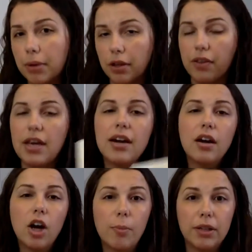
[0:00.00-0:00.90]
below the
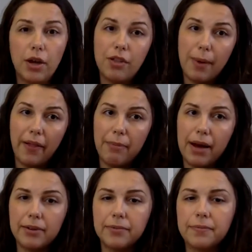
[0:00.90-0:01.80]
ear, or below the belly
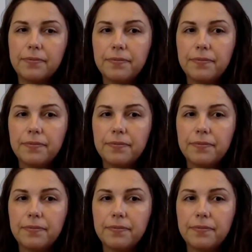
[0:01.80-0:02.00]
button.